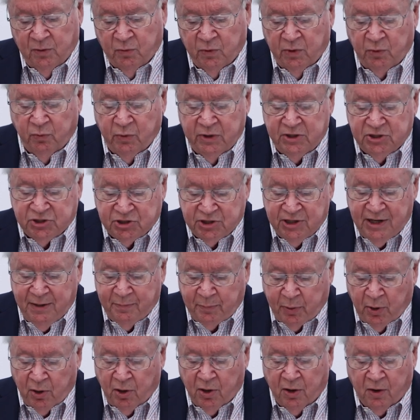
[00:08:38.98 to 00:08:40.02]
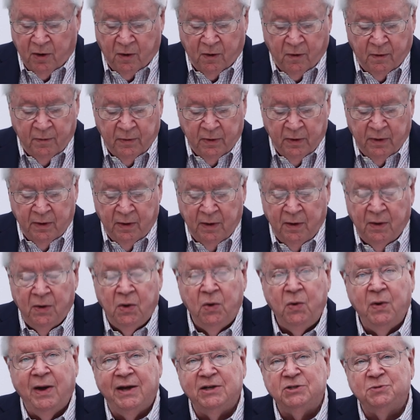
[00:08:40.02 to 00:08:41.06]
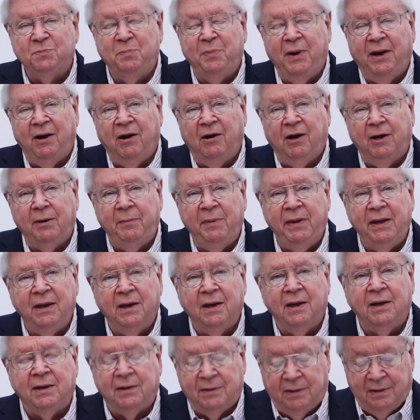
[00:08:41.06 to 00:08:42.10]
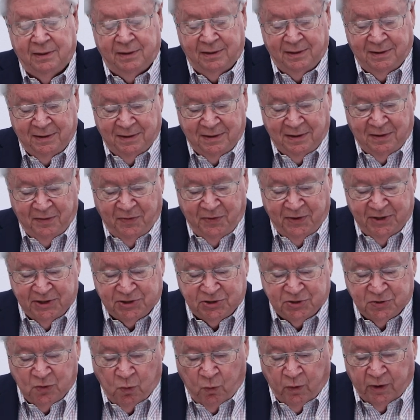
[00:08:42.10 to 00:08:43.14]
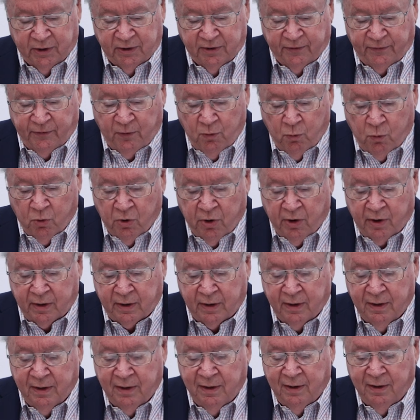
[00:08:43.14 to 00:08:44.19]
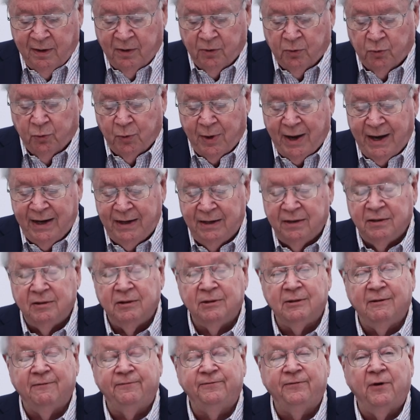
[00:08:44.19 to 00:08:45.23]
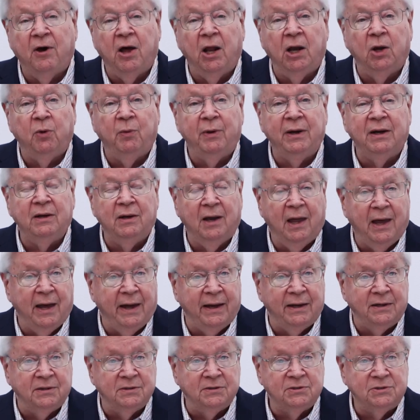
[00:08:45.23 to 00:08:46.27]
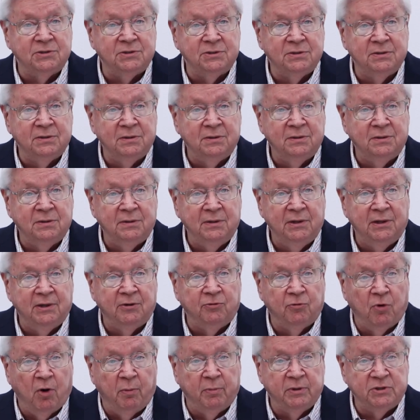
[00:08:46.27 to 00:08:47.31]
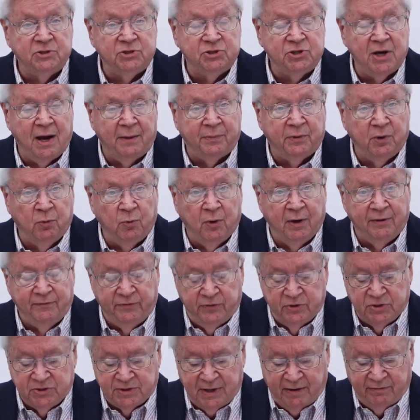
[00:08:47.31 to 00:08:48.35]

when we see Paul, who has barely begun this wonderful work, write the following lines in Romans chapter 1, verse